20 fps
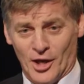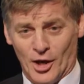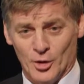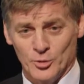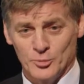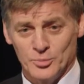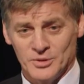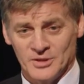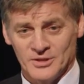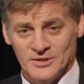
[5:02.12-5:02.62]

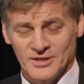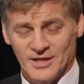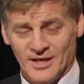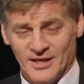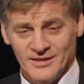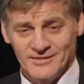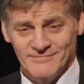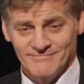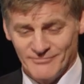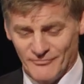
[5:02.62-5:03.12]
opened
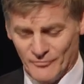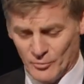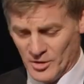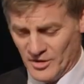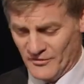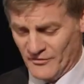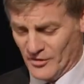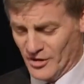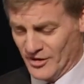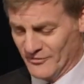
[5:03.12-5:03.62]
a
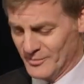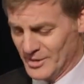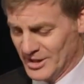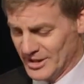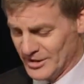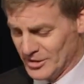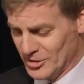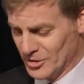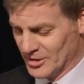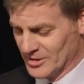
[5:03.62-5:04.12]
$45
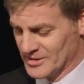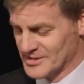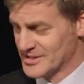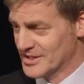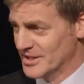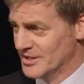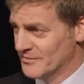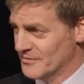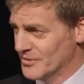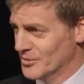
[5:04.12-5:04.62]
million
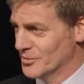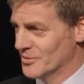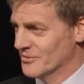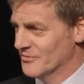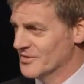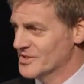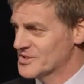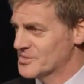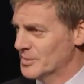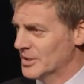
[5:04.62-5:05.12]
ski field
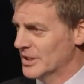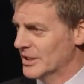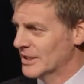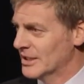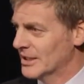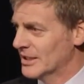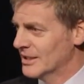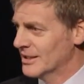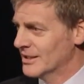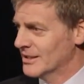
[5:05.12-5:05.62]
investment
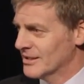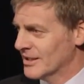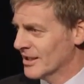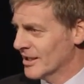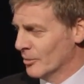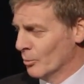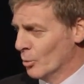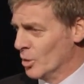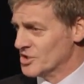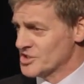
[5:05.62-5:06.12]

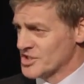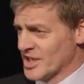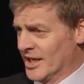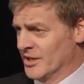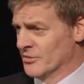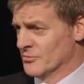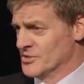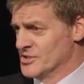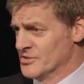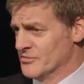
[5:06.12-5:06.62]
and watched
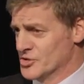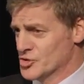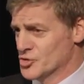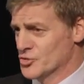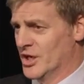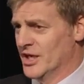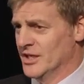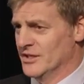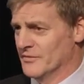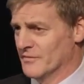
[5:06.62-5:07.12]
hundreds of
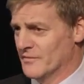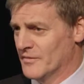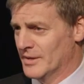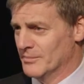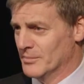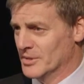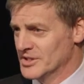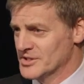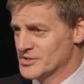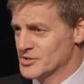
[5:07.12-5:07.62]
Australian
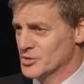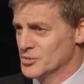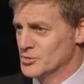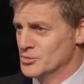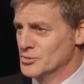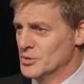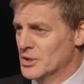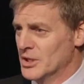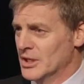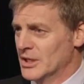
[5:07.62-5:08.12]
families
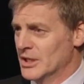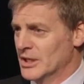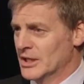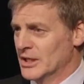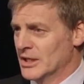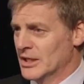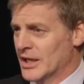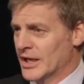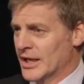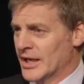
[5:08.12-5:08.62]
who
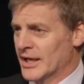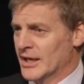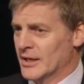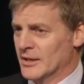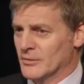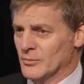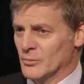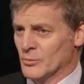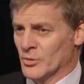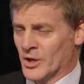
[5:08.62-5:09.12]

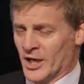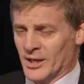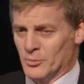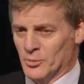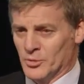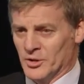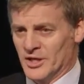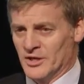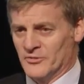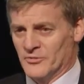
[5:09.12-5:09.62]
were able
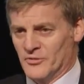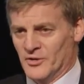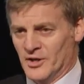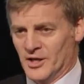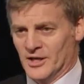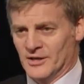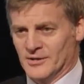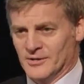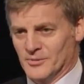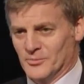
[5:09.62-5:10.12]
to get
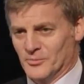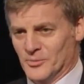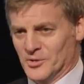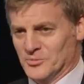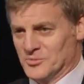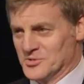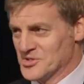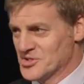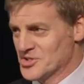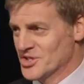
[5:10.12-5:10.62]
there when it
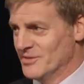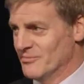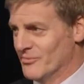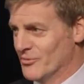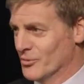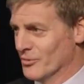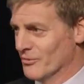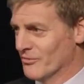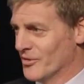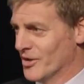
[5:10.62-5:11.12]
was cheap
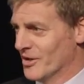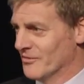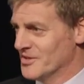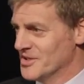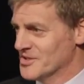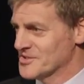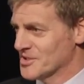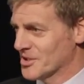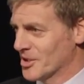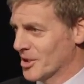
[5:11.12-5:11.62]
4 or 5
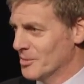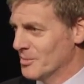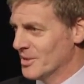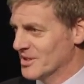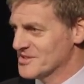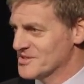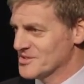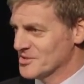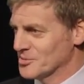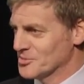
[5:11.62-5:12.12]
years ago,
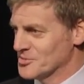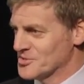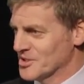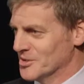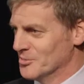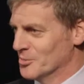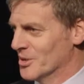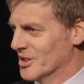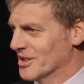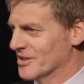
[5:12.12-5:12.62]
but still
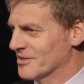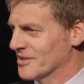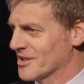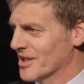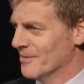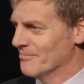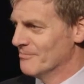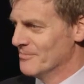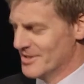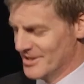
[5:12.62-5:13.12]
seem willing to
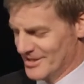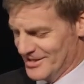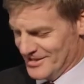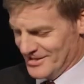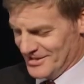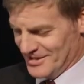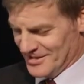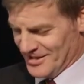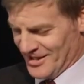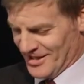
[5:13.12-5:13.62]
come
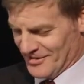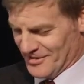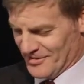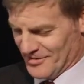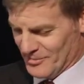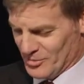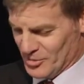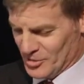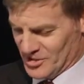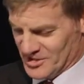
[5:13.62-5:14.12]
now that
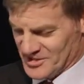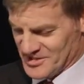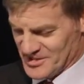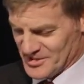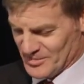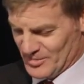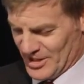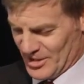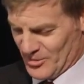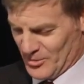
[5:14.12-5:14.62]
the prices
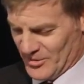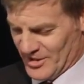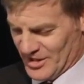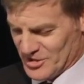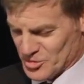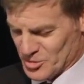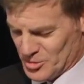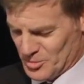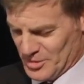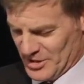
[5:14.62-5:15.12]
are back where they
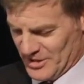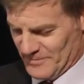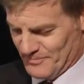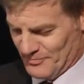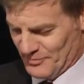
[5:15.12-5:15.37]
should be.